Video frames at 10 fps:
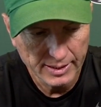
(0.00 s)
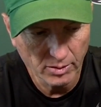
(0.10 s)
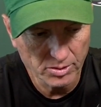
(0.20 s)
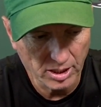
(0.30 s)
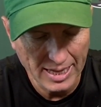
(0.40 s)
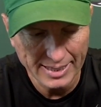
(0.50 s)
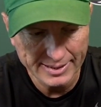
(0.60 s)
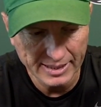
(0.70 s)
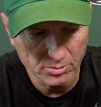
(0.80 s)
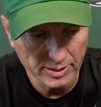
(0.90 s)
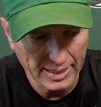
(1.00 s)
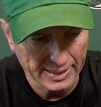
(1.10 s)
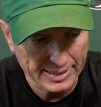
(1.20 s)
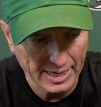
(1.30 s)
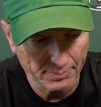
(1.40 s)
There's a lot of things we got to
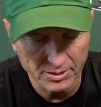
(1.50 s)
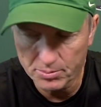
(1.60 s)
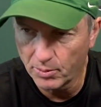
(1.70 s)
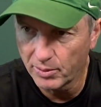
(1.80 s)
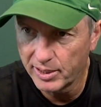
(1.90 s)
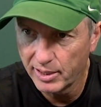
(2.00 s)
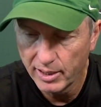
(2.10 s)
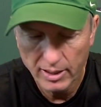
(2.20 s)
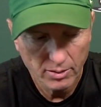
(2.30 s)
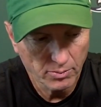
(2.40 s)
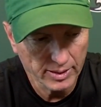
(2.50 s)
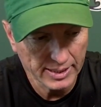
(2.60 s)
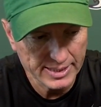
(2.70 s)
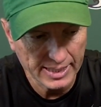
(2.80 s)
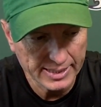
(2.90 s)
accomplish, but we
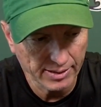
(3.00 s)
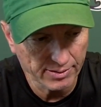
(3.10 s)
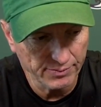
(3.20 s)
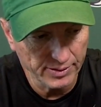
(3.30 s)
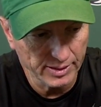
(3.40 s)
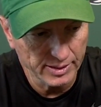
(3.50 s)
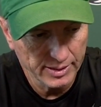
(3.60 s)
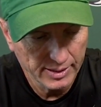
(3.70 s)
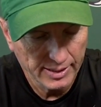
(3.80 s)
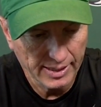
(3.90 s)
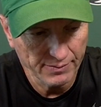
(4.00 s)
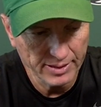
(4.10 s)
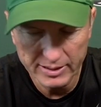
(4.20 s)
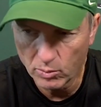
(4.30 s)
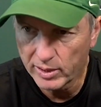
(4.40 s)
got to take care of
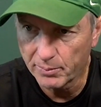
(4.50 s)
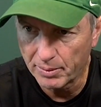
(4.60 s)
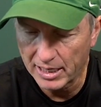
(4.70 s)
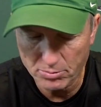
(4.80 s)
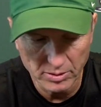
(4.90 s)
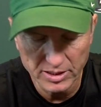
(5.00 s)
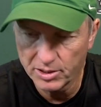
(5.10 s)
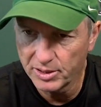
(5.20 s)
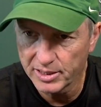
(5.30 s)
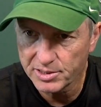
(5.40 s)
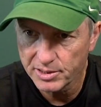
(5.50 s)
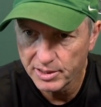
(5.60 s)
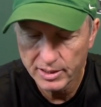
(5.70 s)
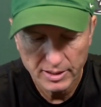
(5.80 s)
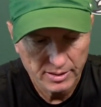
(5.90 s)
everything that we can possibly do
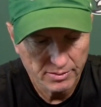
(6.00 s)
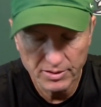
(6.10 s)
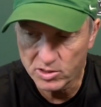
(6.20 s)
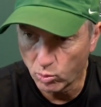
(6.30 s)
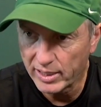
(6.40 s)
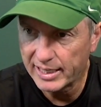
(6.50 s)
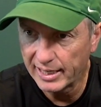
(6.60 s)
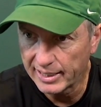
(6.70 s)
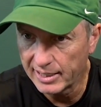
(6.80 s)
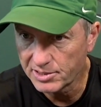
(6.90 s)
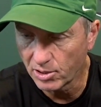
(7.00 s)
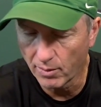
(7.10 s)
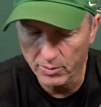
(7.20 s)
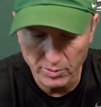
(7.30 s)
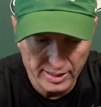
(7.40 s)
this weekend against
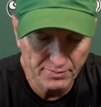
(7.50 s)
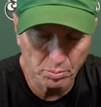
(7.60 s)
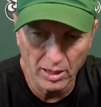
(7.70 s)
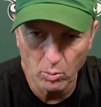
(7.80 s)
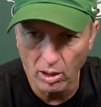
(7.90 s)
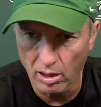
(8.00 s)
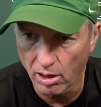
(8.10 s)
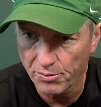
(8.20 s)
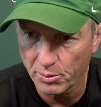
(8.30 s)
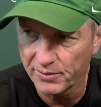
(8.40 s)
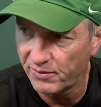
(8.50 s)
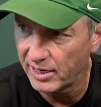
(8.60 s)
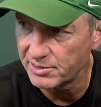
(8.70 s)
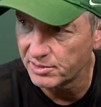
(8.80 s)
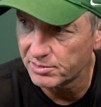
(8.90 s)
Army. We're going to have to play well all three
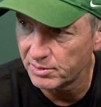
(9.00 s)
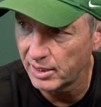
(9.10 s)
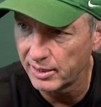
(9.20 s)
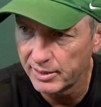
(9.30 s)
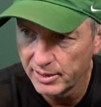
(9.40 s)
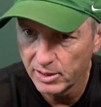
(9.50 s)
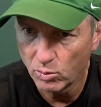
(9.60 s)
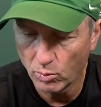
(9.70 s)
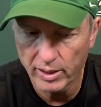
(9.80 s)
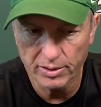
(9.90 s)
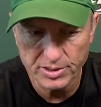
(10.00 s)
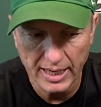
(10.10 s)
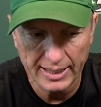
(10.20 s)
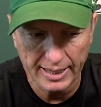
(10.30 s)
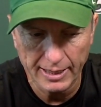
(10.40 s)
phases. We
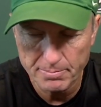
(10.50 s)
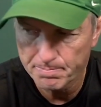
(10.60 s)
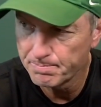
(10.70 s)
understand that.